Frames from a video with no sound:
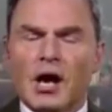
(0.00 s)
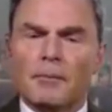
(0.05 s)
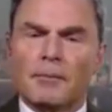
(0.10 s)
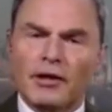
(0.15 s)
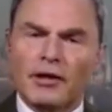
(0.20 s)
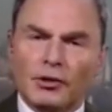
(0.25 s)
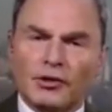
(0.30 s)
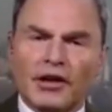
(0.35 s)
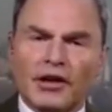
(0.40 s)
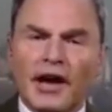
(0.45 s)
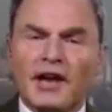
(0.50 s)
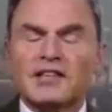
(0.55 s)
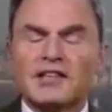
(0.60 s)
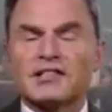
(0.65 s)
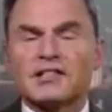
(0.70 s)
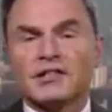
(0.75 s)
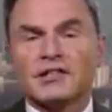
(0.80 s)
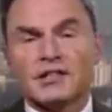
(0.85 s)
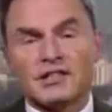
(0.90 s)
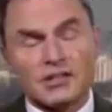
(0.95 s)
appealed
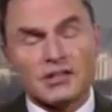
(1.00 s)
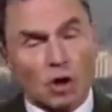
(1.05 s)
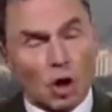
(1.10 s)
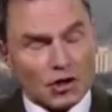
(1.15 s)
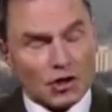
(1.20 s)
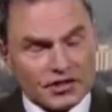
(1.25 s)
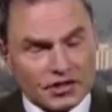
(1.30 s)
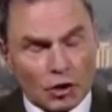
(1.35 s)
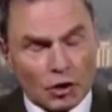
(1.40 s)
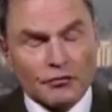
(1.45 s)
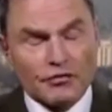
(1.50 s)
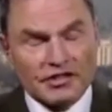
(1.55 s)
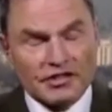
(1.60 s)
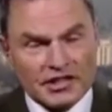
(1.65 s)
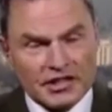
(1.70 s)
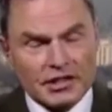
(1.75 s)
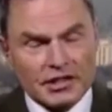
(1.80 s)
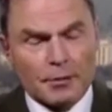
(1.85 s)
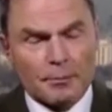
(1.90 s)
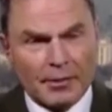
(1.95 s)
against and has lost,
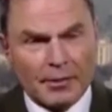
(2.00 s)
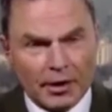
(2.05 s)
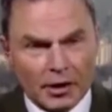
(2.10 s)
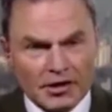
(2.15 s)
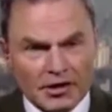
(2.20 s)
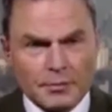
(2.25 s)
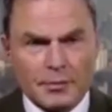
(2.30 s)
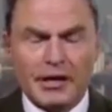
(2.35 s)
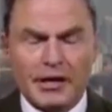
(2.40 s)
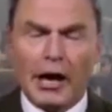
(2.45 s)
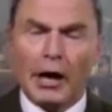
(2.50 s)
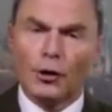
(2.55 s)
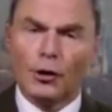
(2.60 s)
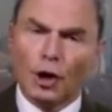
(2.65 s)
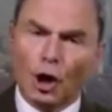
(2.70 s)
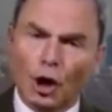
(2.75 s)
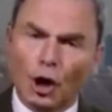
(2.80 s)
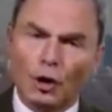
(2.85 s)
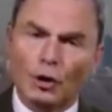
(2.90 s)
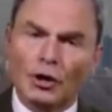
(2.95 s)
obviously, the appeal as we now
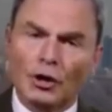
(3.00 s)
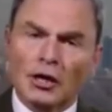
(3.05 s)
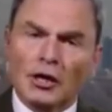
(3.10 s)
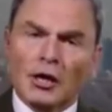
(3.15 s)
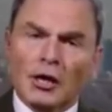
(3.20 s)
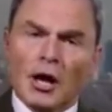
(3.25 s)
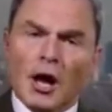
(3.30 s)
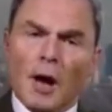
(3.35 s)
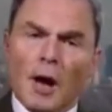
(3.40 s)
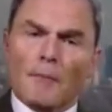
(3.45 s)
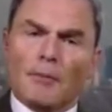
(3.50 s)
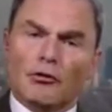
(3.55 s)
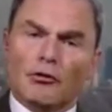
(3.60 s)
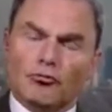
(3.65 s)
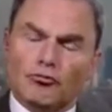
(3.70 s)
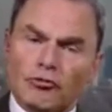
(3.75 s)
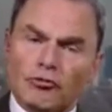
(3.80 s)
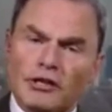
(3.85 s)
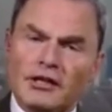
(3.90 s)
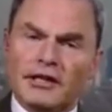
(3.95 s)
know.
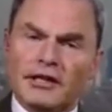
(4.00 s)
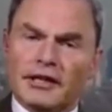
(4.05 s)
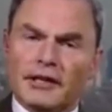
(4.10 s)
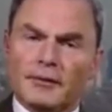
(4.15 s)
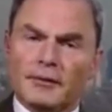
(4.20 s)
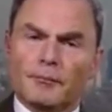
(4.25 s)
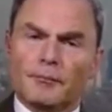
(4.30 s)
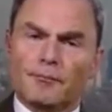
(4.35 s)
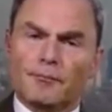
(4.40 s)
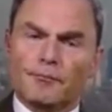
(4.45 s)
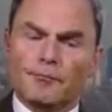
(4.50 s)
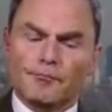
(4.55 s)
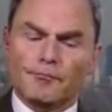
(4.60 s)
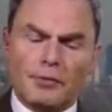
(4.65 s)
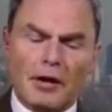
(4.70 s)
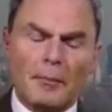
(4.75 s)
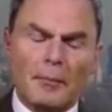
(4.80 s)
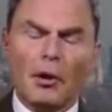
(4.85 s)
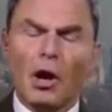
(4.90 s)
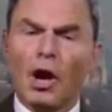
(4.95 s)
But really,
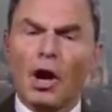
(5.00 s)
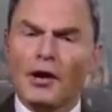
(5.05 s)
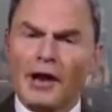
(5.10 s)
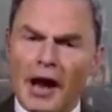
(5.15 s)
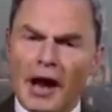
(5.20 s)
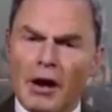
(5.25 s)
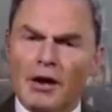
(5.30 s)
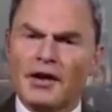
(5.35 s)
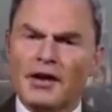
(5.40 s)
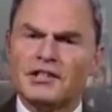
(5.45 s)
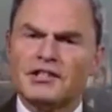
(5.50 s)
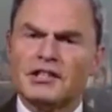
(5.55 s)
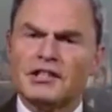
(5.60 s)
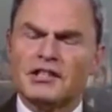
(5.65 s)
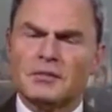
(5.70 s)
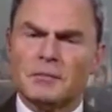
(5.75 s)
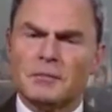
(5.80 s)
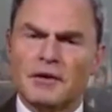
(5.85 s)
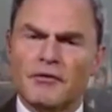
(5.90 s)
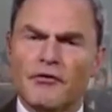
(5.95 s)
people are now
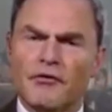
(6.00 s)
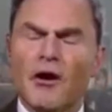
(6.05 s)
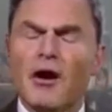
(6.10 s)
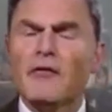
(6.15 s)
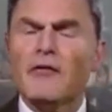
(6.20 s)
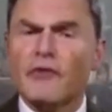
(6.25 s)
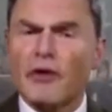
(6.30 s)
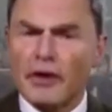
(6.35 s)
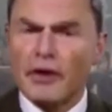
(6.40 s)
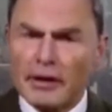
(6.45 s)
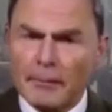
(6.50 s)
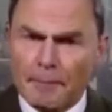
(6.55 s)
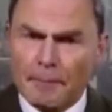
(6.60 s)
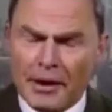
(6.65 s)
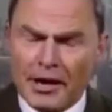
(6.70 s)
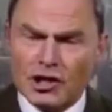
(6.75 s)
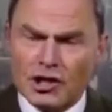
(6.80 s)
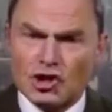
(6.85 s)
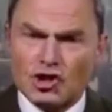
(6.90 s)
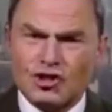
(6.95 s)
getting to be very, very
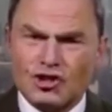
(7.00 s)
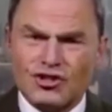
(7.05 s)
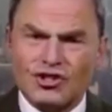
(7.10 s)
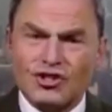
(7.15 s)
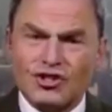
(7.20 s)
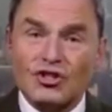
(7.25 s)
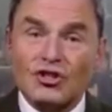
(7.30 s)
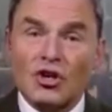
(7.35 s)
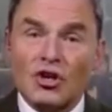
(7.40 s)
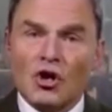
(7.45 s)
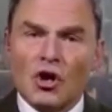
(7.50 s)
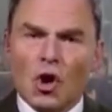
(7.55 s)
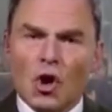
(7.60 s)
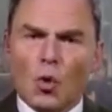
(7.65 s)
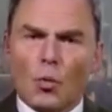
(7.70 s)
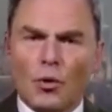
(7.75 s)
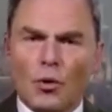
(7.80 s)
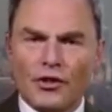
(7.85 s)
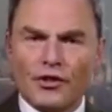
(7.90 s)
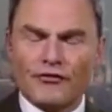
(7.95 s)
impatient
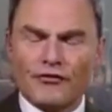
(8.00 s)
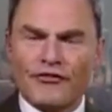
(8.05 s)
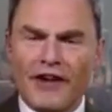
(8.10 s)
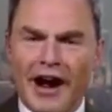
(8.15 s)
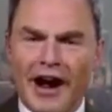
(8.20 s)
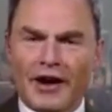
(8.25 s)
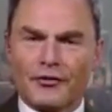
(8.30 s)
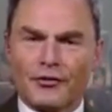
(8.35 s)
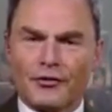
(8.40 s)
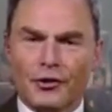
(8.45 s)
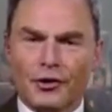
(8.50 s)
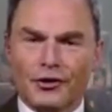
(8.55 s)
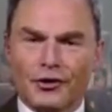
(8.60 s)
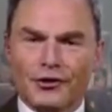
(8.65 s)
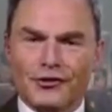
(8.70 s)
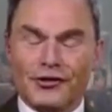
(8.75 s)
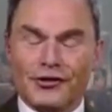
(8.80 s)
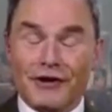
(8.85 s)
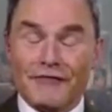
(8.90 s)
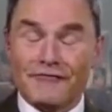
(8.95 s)
with the fact that
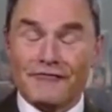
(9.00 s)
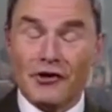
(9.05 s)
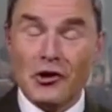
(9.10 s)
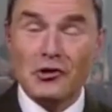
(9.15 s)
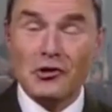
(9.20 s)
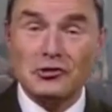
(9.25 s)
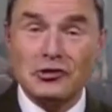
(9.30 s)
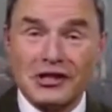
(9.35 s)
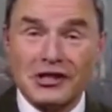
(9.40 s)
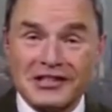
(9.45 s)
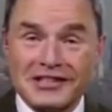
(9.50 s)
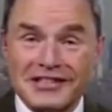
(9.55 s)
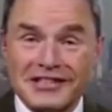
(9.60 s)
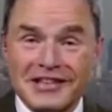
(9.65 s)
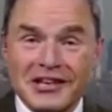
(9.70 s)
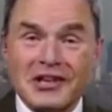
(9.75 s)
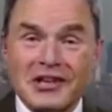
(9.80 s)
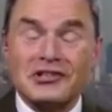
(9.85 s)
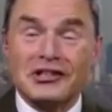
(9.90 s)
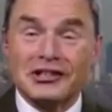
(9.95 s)
they voted
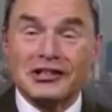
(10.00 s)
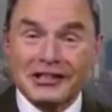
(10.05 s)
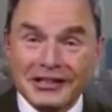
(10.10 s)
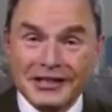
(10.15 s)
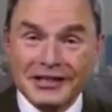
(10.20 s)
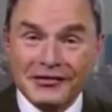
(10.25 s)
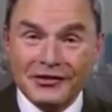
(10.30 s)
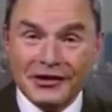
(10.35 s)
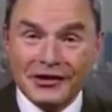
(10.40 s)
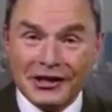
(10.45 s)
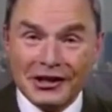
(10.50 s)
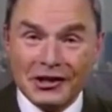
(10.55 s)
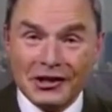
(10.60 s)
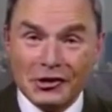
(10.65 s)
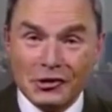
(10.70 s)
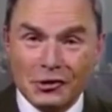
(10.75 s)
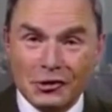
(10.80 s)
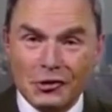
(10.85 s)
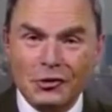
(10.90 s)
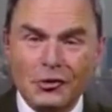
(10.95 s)
to leave the
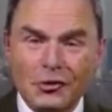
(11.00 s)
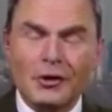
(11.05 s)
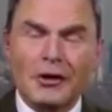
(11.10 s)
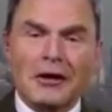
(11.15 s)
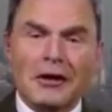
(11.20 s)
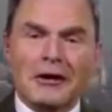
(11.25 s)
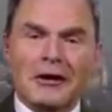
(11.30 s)
EU.